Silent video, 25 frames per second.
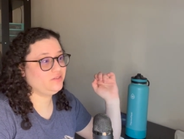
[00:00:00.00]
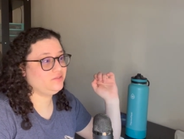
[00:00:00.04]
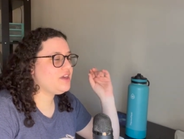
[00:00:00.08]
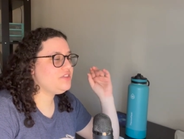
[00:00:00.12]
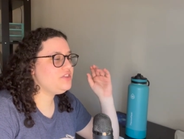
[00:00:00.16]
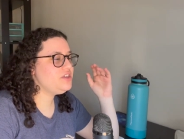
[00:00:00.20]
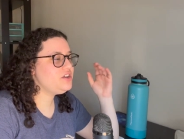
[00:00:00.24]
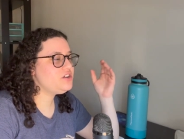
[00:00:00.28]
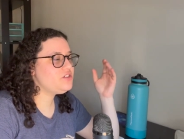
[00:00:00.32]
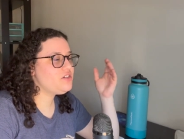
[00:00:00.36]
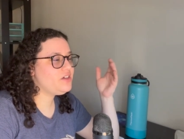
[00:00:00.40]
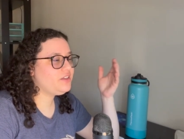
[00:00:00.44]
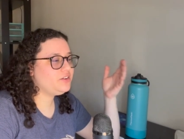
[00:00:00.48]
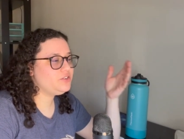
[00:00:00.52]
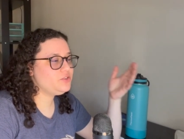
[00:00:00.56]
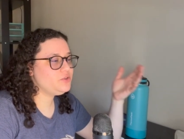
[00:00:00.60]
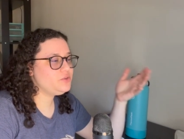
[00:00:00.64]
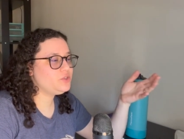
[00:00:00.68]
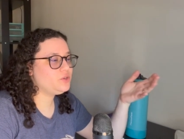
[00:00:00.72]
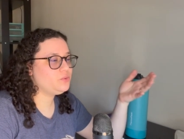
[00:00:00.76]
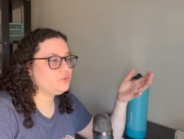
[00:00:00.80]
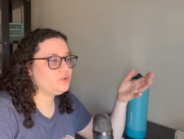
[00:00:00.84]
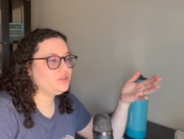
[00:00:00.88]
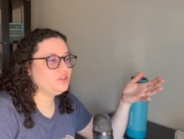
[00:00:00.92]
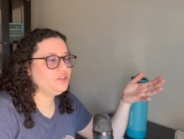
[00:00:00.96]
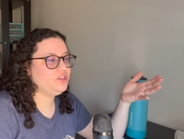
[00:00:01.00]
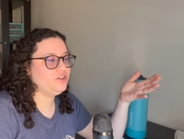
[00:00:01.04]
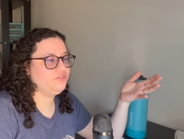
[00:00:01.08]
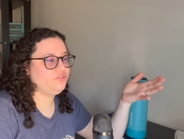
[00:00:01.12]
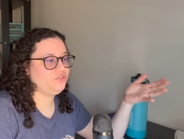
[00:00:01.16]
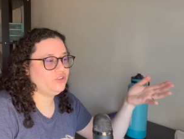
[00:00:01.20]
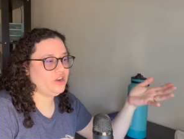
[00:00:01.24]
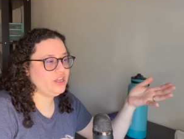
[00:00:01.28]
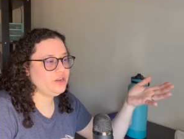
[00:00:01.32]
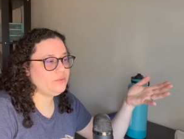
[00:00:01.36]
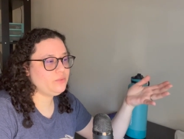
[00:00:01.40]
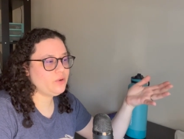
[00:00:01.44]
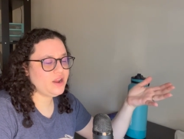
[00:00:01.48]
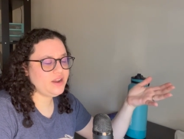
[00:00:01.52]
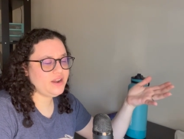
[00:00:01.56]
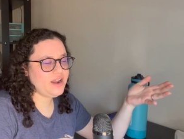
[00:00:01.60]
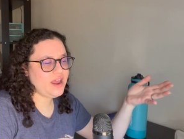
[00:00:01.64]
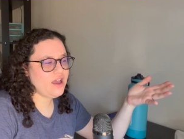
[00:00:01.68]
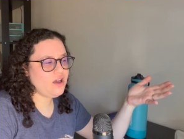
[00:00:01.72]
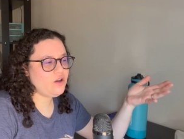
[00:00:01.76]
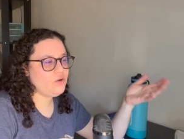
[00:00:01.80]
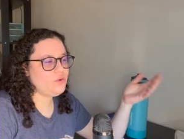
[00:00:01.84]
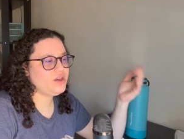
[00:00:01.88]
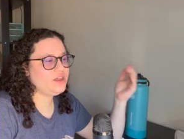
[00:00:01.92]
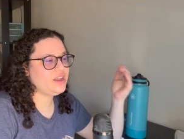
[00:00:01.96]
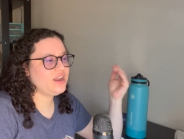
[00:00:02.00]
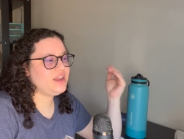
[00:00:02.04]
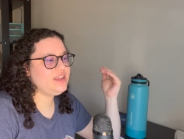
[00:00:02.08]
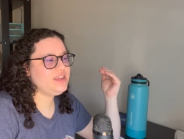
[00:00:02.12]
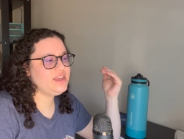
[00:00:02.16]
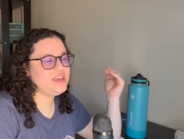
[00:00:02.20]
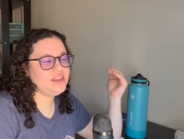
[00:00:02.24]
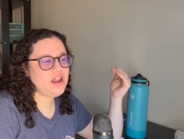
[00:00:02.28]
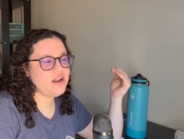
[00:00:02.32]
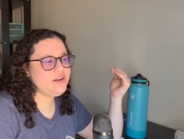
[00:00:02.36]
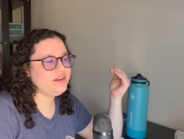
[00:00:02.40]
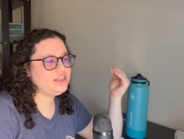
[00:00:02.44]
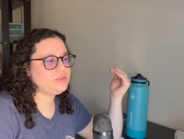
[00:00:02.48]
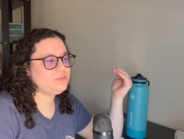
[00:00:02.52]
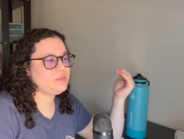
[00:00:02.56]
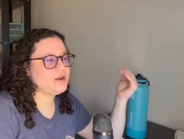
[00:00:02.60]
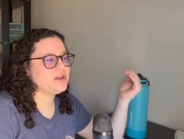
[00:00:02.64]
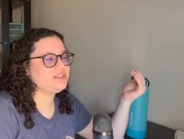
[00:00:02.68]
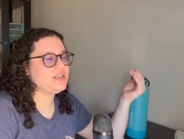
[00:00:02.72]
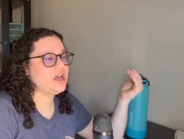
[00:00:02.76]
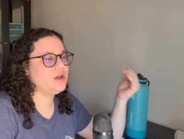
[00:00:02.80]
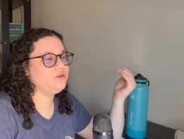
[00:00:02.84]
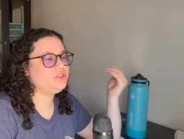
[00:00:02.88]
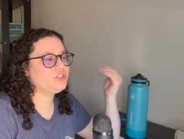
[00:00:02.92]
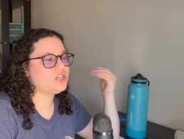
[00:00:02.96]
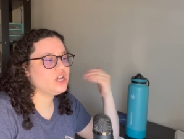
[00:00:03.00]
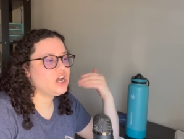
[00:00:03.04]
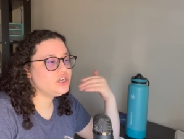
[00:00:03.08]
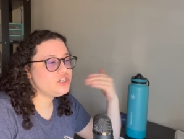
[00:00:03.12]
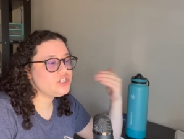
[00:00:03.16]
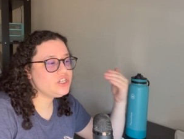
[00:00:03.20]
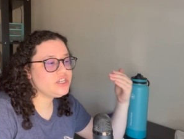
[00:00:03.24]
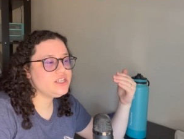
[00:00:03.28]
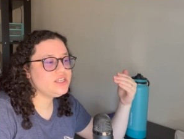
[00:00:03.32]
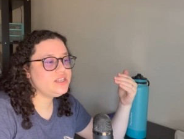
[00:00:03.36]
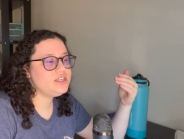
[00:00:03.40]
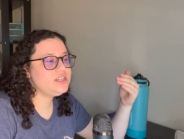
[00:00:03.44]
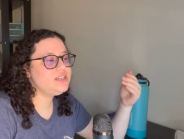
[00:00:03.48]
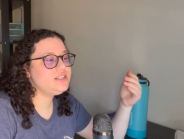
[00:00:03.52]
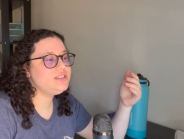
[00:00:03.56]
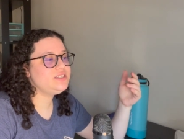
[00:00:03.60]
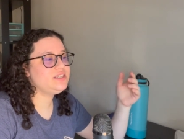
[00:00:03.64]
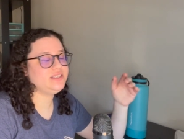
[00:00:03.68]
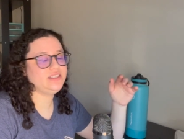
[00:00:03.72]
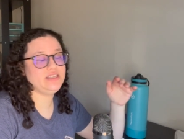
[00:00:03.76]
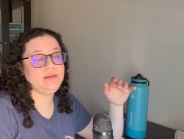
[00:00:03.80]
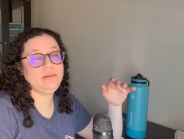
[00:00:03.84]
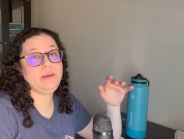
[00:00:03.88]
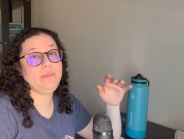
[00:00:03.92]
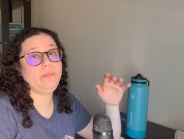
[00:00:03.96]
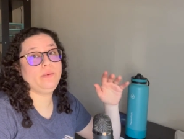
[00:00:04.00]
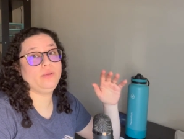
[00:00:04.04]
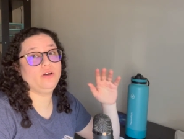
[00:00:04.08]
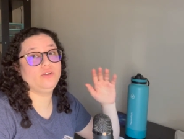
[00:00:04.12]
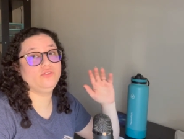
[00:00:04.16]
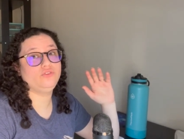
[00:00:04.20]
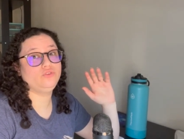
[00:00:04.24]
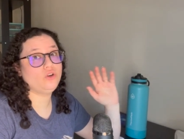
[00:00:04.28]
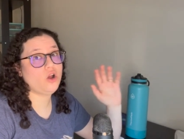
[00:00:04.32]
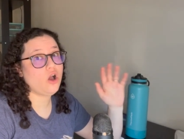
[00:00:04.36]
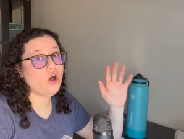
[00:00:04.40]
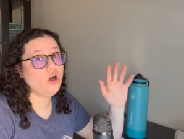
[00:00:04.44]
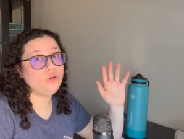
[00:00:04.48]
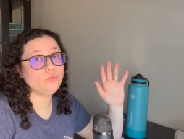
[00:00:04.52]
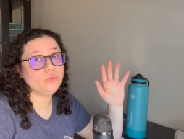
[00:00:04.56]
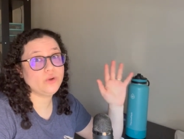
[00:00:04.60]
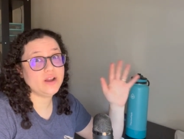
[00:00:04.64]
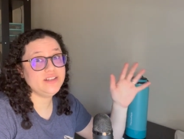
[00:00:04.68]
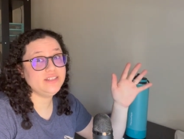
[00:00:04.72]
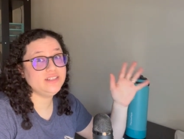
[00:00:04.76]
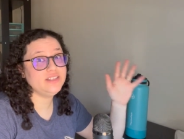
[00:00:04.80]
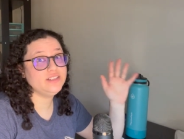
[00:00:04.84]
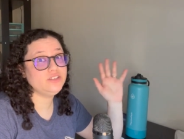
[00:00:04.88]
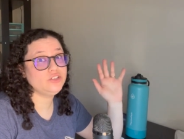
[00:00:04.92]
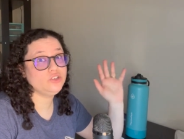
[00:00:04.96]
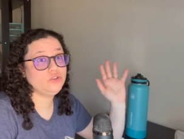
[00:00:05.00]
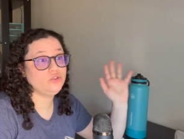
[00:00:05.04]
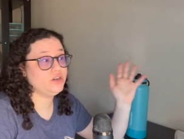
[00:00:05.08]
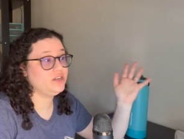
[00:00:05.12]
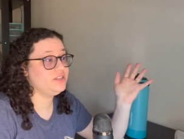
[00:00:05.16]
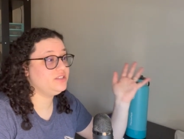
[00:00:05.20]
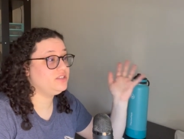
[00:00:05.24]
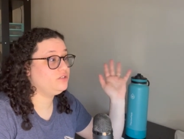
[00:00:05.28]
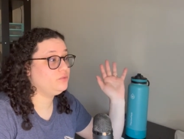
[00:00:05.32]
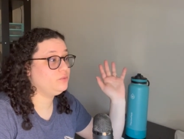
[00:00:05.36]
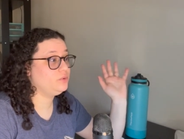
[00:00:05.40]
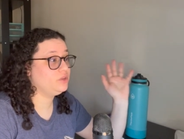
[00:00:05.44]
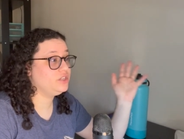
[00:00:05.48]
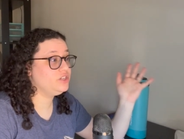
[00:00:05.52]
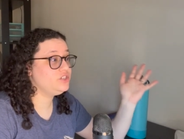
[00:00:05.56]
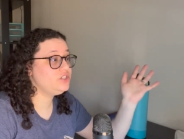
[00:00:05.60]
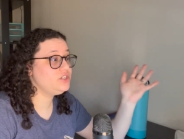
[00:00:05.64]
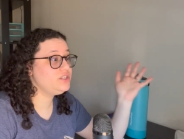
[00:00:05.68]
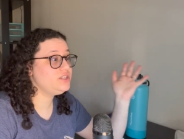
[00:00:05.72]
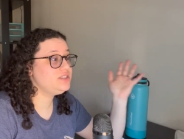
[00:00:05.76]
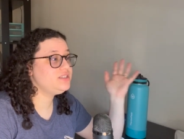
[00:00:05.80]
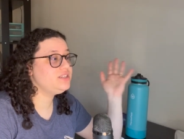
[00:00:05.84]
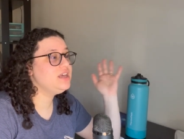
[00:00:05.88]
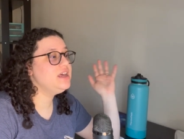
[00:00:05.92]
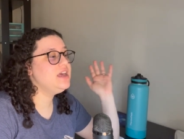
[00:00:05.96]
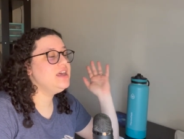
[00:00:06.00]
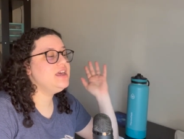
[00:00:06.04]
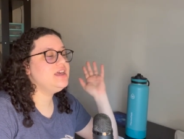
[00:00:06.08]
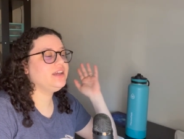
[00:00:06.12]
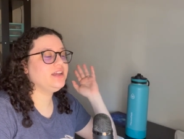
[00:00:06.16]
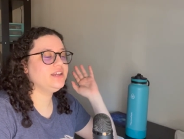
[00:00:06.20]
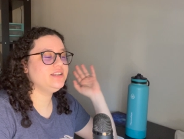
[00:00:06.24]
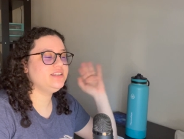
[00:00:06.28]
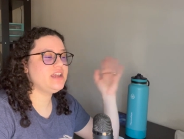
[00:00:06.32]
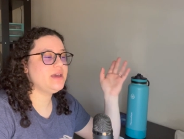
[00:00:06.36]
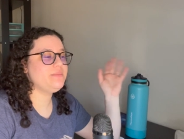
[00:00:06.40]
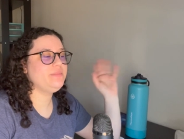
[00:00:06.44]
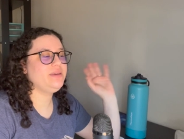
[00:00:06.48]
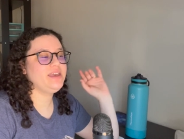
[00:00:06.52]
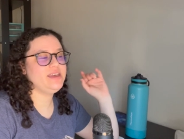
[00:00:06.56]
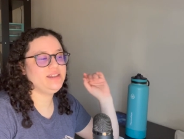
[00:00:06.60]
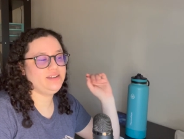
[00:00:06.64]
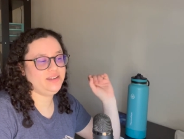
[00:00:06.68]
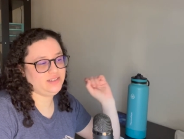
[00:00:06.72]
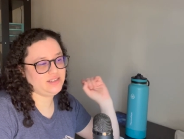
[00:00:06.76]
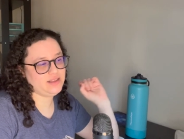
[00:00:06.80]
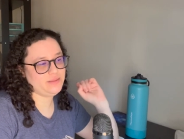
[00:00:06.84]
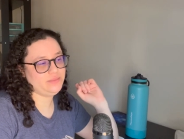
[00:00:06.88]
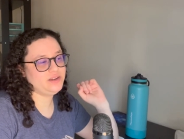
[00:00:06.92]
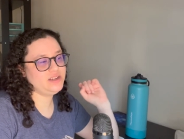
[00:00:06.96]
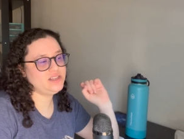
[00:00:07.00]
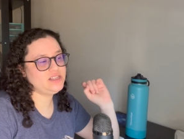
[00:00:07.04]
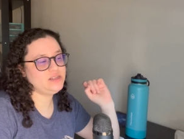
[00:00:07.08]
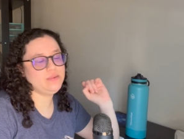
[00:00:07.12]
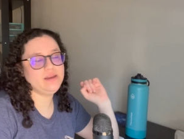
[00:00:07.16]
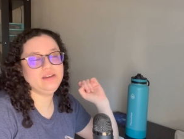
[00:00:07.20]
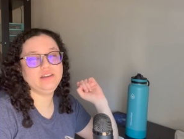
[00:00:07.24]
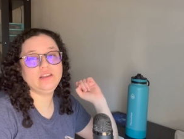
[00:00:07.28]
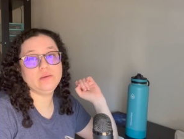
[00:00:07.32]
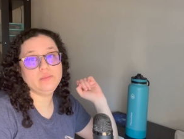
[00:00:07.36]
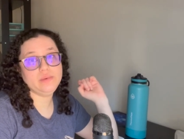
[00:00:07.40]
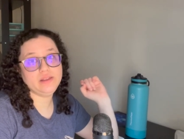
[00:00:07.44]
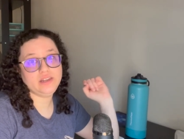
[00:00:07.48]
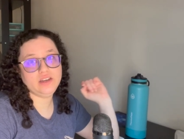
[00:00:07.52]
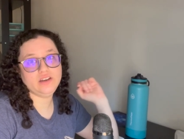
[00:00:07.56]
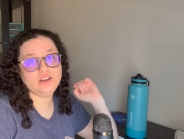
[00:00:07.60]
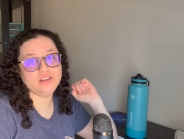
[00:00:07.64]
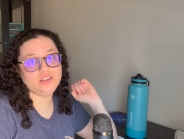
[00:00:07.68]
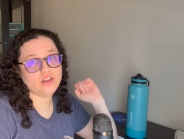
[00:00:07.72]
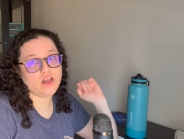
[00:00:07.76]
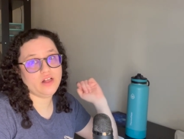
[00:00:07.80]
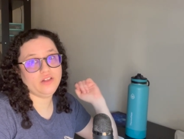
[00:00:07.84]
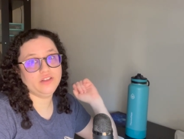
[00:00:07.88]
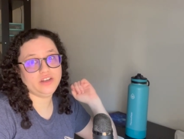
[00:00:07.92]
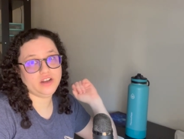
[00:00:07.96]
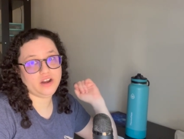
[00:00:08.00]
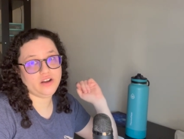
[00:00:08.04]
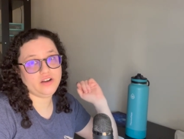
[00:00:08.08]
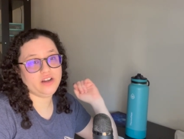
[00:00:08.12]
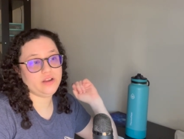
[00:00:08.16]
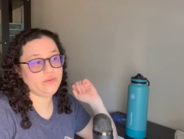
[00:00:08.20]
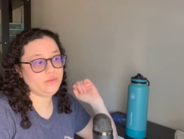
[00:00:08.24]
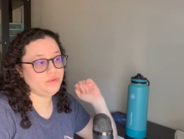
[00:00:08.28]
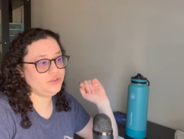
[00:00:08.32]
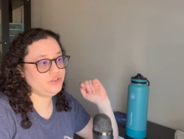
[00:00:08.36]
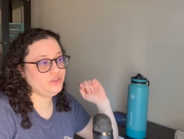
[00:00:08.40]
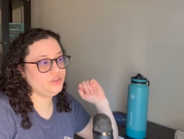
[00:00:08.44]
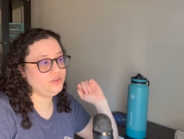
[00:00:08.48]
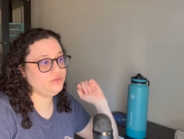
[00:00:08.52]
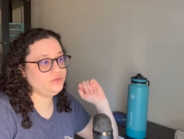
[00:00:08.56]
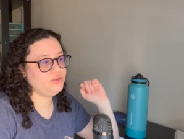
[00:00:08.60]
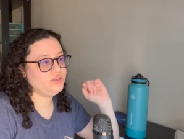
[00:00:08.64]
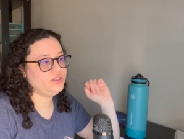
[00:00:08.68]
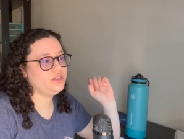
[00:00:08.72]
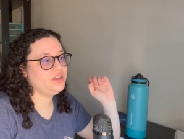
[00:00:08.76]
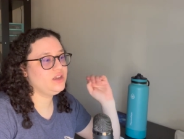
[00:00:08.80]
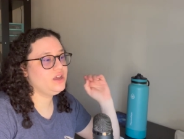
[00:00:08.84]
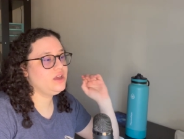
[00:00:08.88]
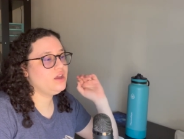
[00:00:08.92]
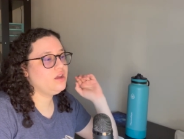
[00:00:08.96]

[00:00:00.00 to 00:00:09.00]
I think a lot of Jews are really afraid right now, and I cannot express how touching it is to see people of all races, creeds, and religions condemning anti Semitism and committing to solidarity with Jews.